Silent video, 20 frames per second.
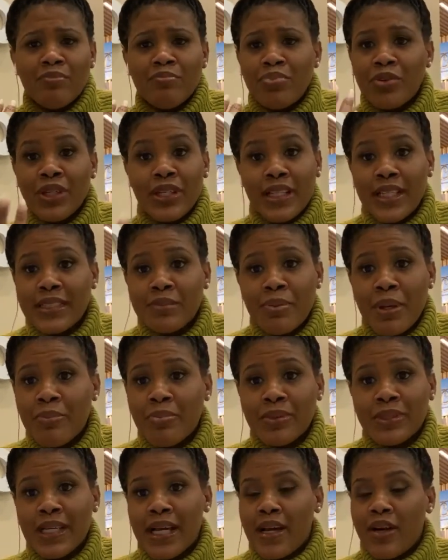putting these people
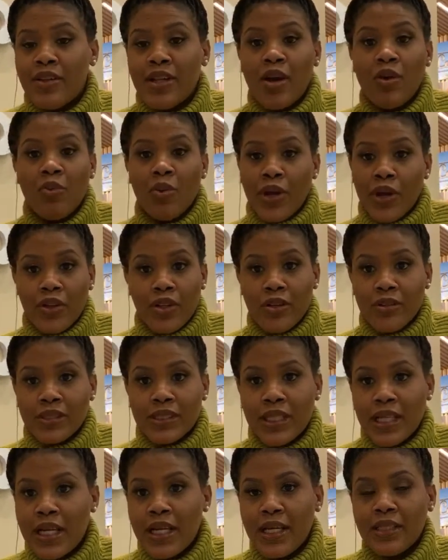down that wear those
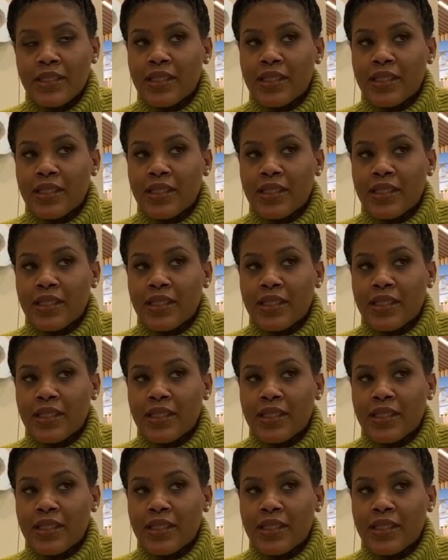things.